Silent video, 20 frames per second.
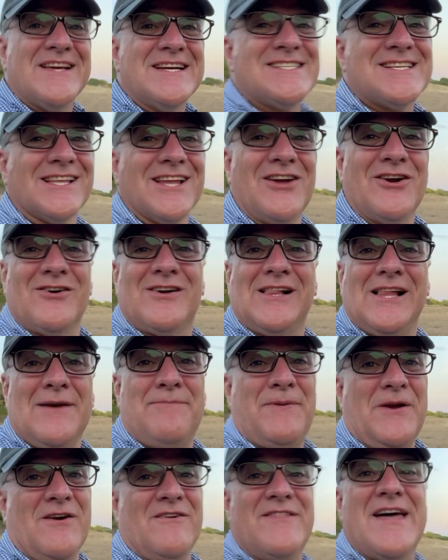this little
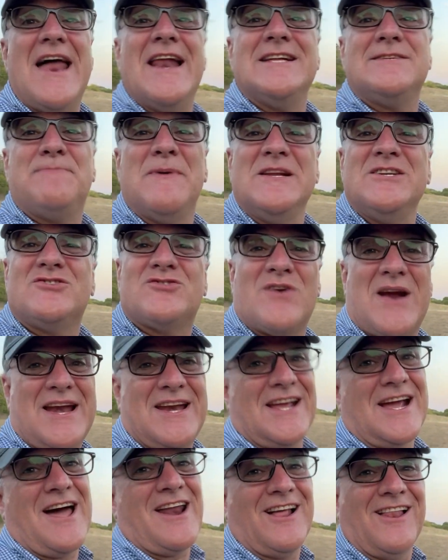clip here that has been
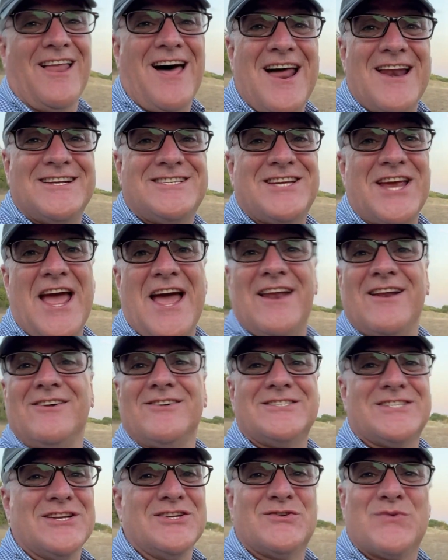trending on a lot of
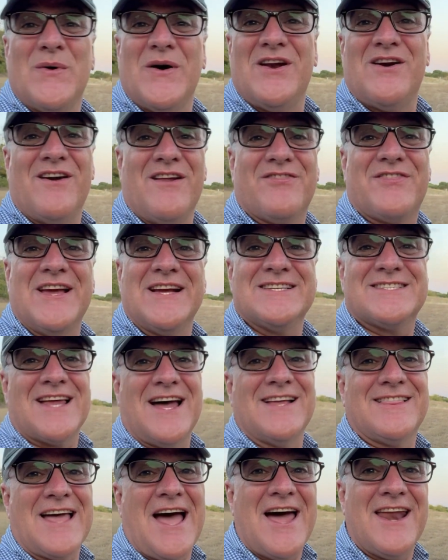channels and Twitter and things
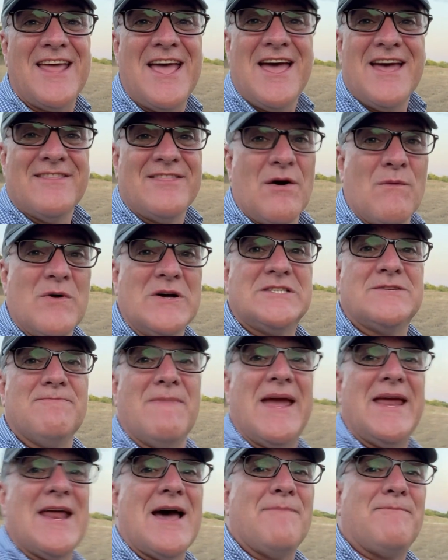like that was
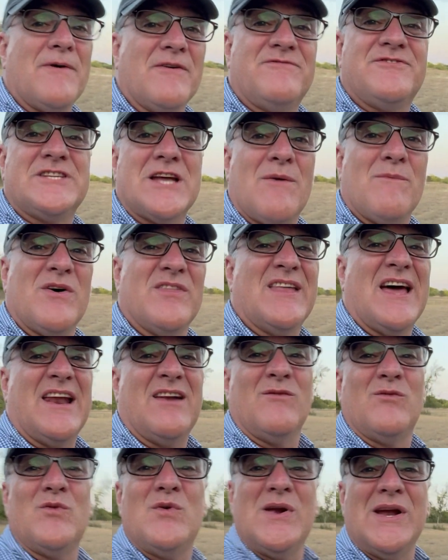made up of someone that
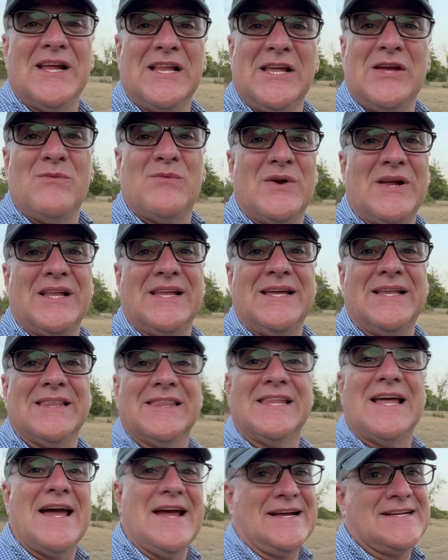really, really
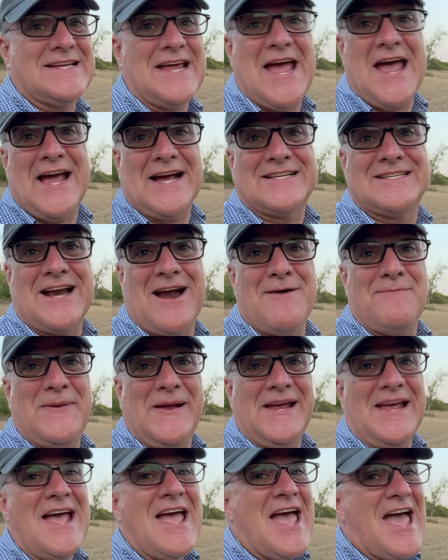likes
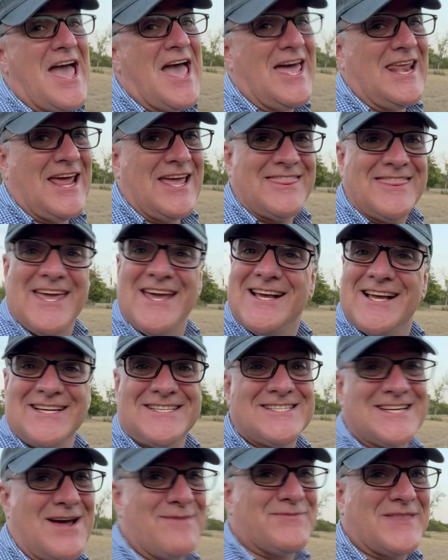XRP. And I think
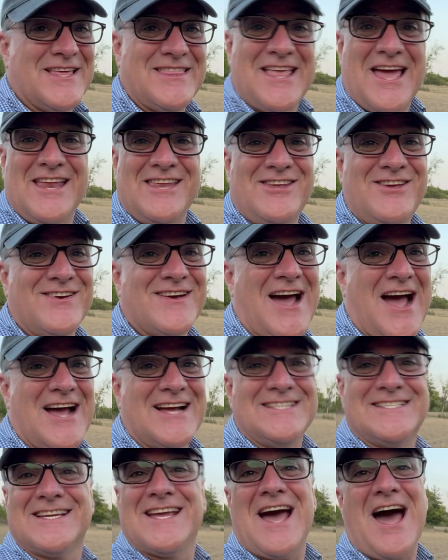it's something that you
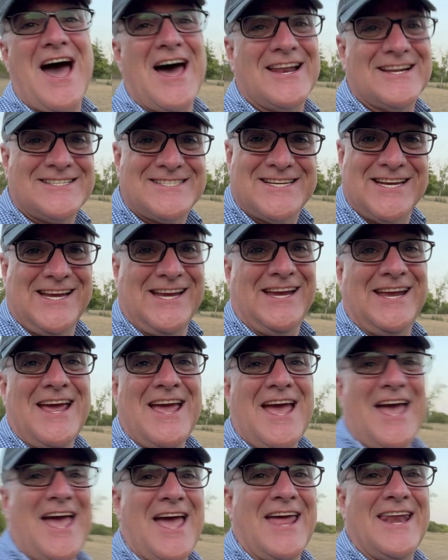guys gotta see.
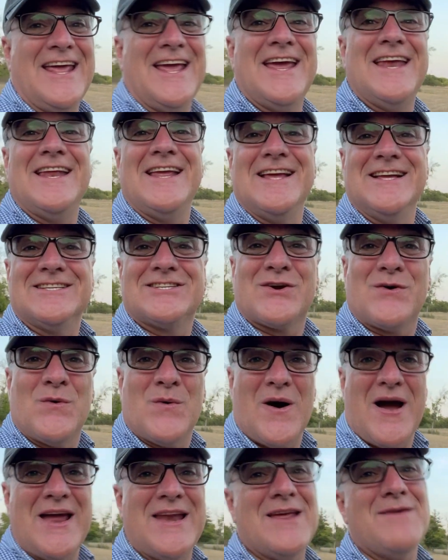And it is
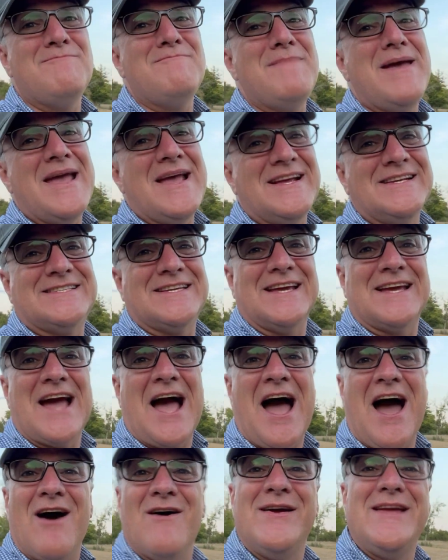quite amazing
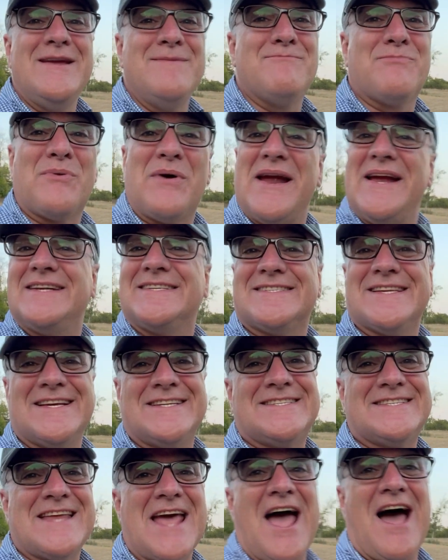how he breaks
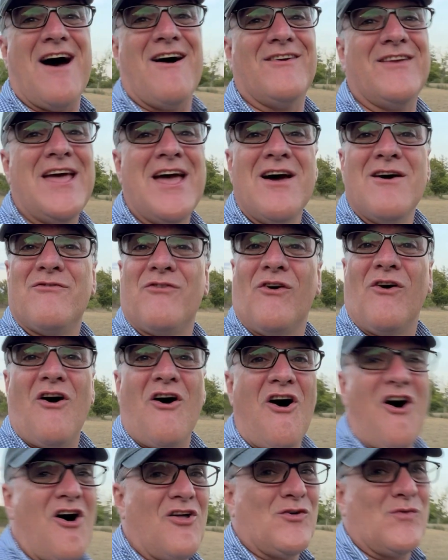this down for
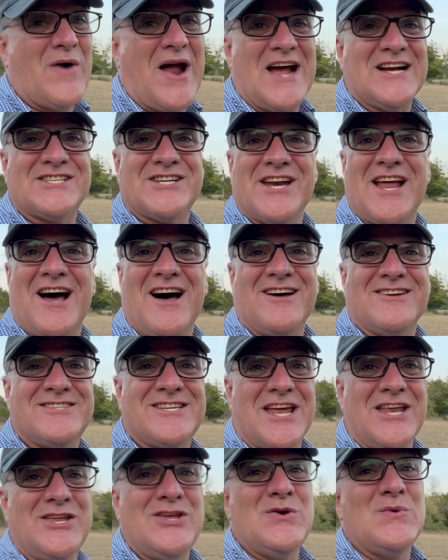all the rationales
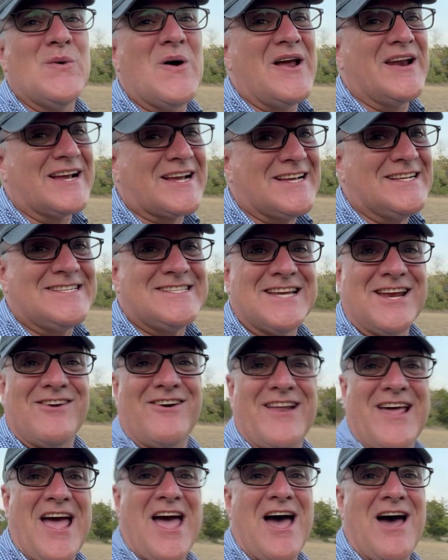that you want to
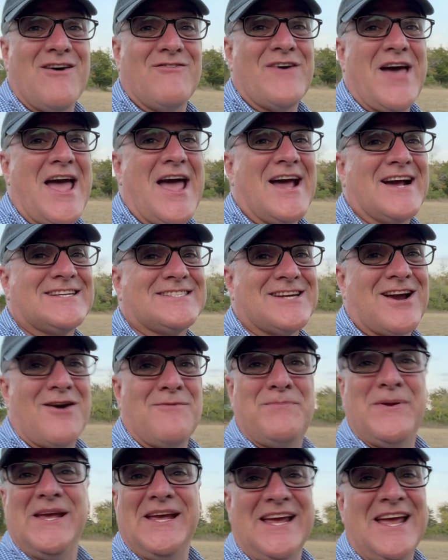consider to have
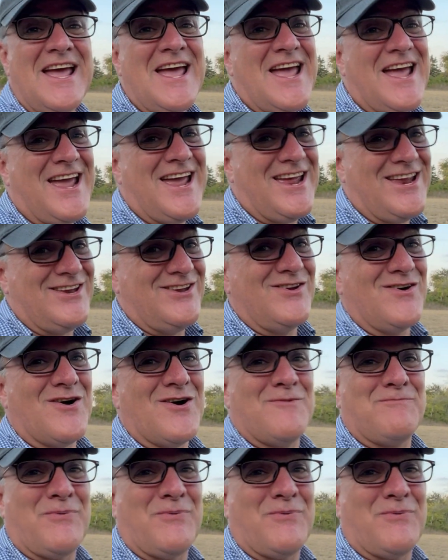XRP in your